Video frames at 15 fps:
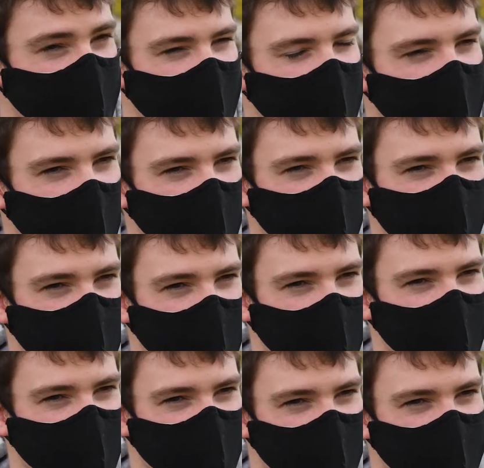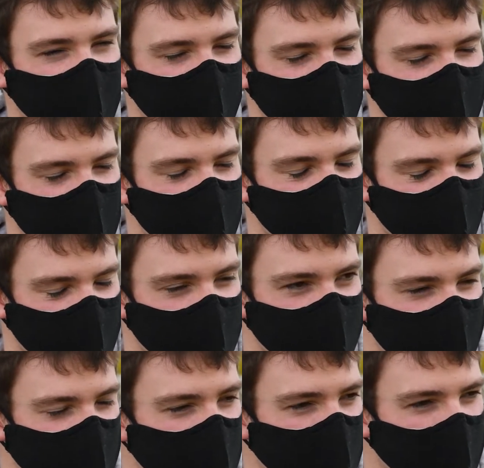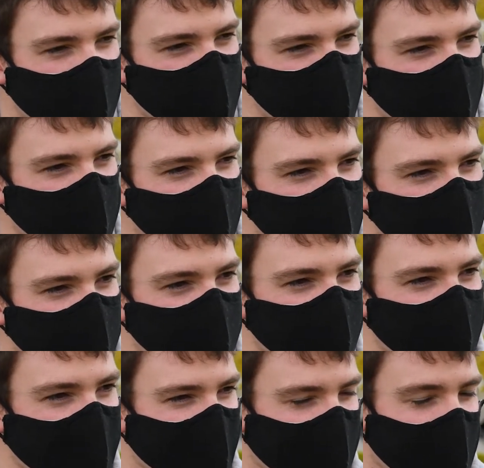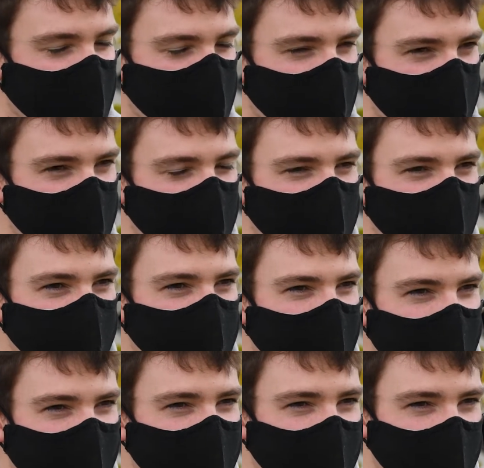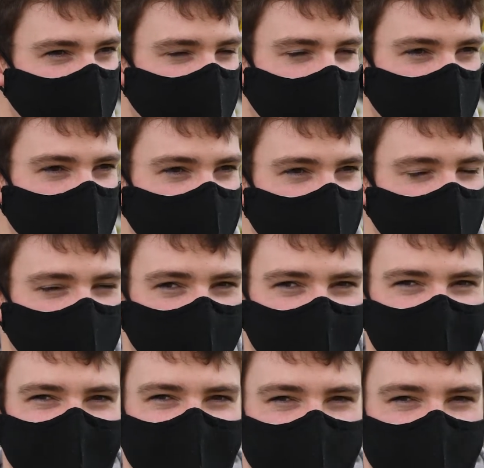Yeah, I would say that I use it too much probably. That's probably the main thing. I've found myself